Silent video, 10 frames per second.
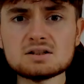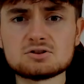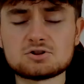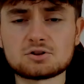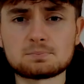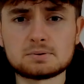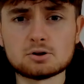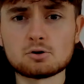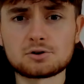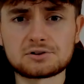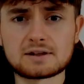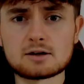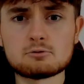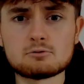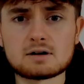just pure
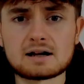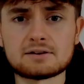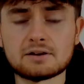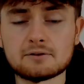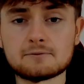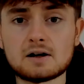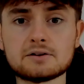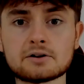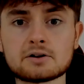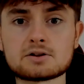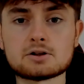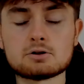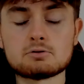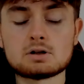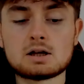skill and fight
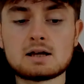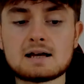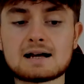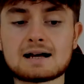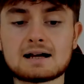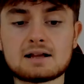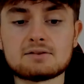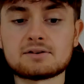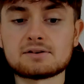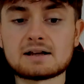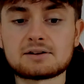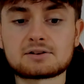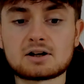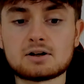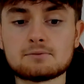IQ, and that's
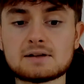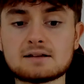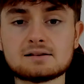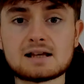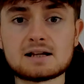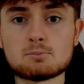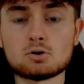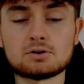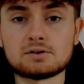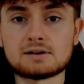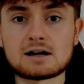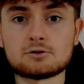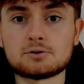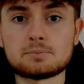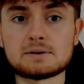kind of then led him on to now
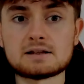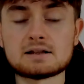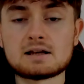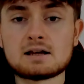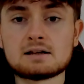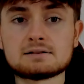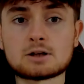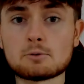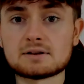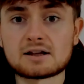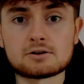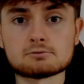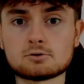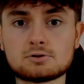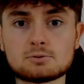to be going down the
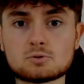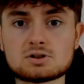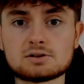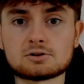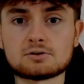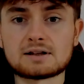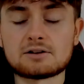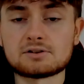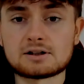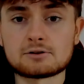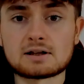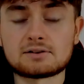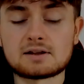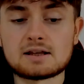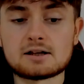route in which he's gone down to now get
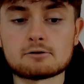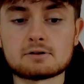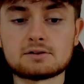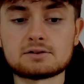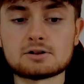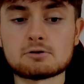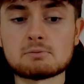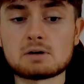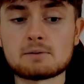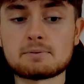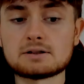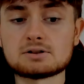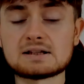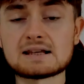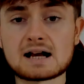to here. And you know, in my
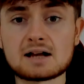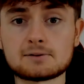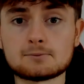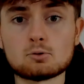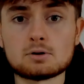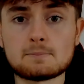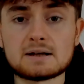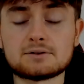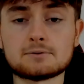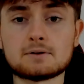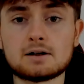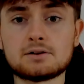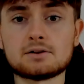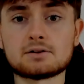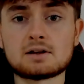opinion, he has fought better
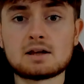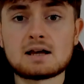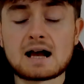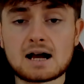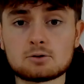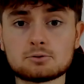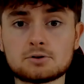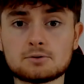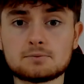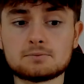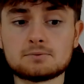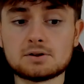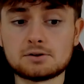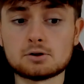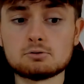fighters out of
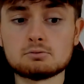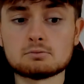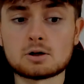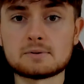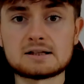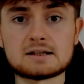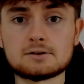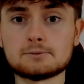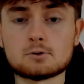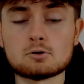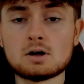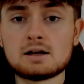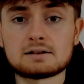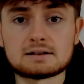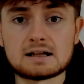the two. I mean, he's fought
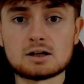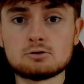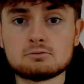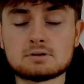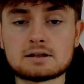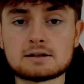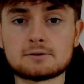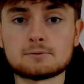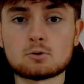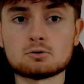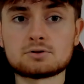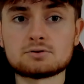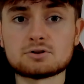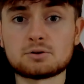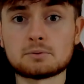Canelo, he's fought
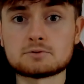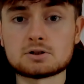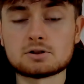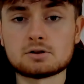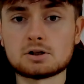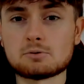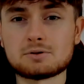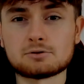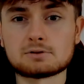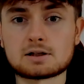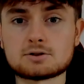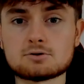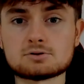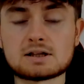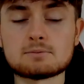Joe Smith Jr. I know he's not really a
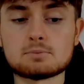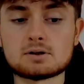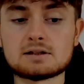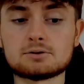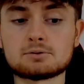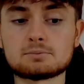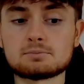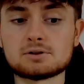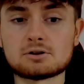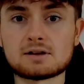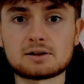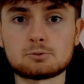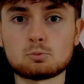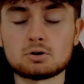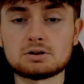huge name, but he's, you know,
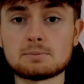that's one of the